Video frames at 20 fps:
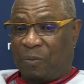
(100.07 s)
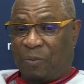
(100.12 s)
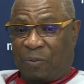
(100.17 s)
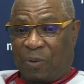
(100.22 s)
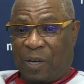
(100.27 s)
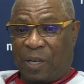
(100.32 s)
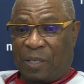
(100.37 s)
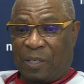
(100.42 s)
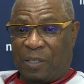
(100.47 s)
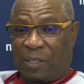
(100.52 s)

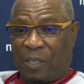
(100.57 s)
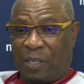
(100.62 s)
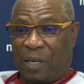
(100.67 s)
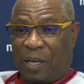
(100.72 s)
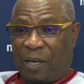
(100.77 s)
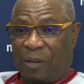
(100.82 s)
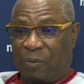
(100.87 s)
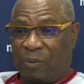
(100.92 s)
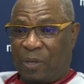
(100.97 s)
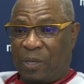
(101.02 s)
Finally
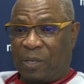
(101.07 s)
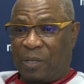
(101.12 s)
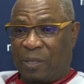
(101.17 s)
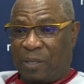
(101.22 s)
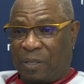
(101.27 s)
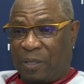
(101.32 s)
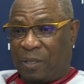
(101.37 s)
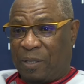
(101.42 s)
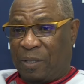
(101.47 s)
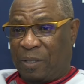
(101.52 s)
tonight
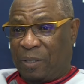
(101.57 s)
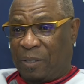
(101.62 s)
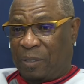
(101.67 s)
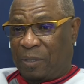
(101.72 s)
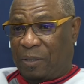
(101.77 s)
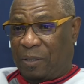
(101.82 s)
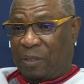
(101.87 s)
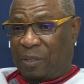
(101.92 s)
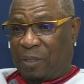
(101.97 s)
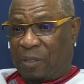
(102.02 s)
we,
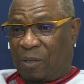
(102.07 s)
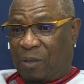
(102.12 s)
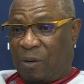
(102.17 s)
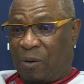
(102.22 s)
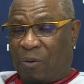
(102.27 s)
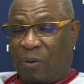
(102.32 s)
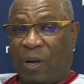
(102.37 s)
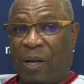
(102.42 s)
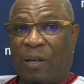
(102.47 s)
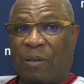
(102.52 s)

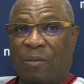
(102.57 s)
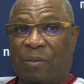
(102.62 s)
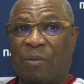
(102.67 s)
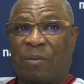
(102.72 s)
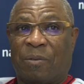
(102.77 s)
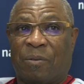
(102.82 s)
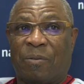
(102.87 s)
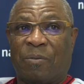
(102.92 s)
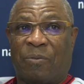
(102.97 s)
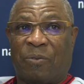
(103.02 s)

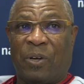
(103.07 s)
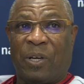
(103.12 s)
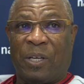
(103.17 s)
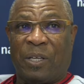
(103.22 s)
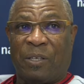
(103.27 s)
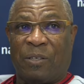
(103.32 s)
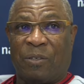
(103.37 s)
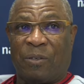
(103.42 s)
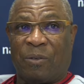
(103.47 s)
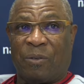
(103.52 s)
corralled
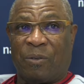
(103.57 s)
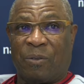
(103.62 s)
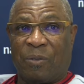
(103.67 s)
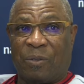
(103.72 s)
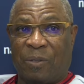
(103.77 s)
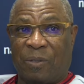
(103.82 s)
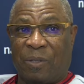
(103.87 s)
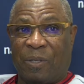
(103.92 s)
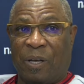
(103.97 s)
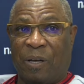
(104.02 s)
Freddie.
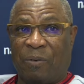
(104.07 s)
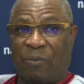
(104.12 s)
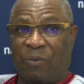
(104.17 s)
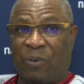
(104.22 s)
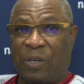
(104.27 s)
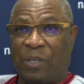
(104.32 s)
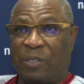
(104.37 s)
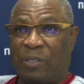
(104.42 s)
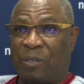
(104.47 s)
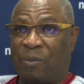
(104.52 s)
So now
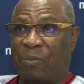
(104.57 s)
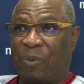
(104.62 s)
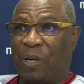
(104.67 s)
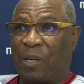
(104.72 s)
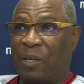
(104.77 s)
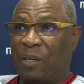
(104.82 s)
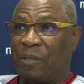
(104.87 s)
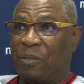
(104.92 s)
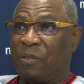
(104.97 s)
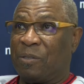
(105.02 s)
Freddie's
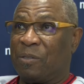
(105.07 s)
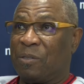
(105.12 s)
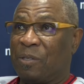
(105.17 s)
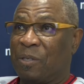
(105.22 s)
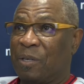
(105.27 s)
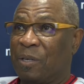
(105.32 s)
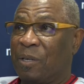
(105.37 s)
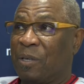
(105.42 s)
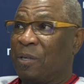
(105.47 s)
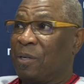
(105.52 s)
somebody
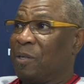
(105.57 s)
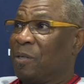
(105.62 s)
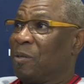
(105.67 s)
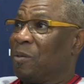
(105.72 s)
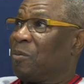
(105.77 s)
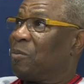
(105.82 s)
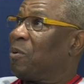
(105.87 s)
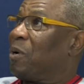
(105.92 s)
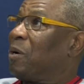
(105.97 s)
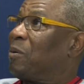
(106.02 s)
else's
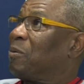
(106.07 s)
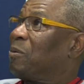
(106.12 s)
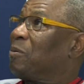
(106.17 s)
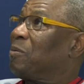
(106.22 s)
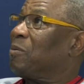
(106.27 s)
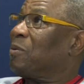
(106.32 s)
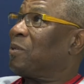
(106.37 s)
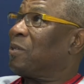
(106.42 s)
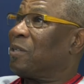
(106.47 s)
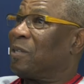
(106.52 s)

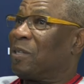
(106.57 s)
problem.